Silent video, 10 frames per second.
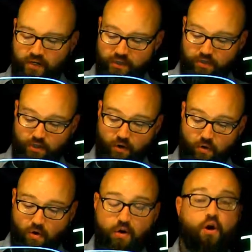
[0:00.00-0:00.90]
So
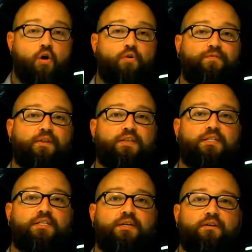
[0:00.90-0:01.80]
hopefully
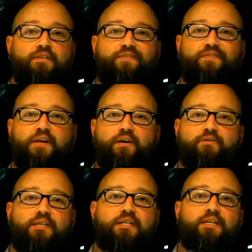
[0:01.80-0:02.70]
this series of
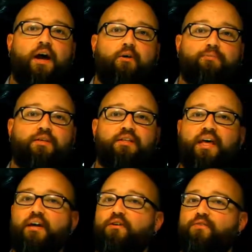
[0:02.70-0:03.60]
videos has helped.
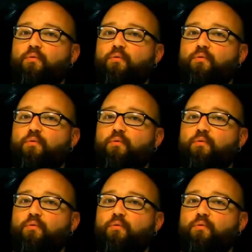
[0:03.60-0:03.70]
Thank you for